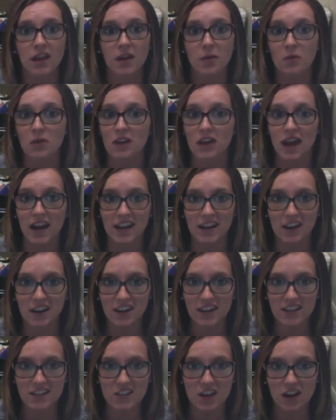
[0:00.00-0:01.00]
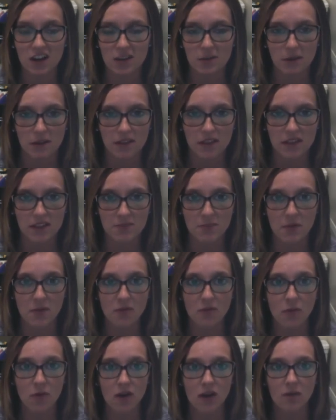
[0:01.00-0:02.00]
We kind of already talked about this
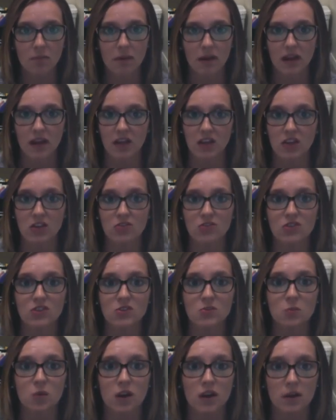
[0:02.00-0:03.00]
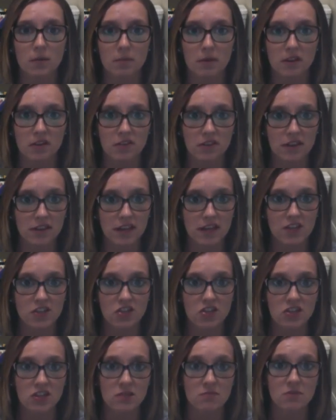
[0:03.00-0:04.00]
before, but you just want to build
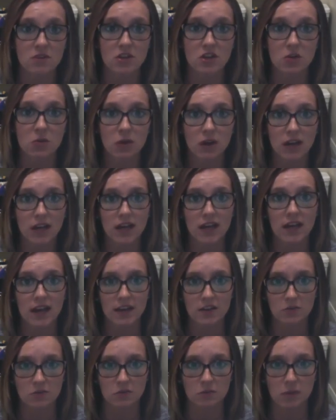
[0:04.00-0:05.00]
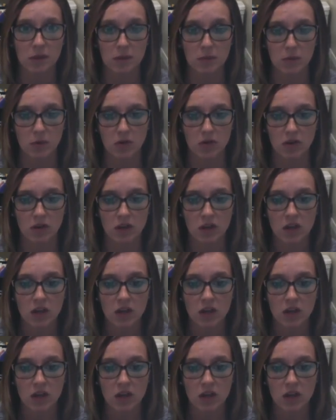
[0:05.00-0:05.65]
relationships and you want to connect with people.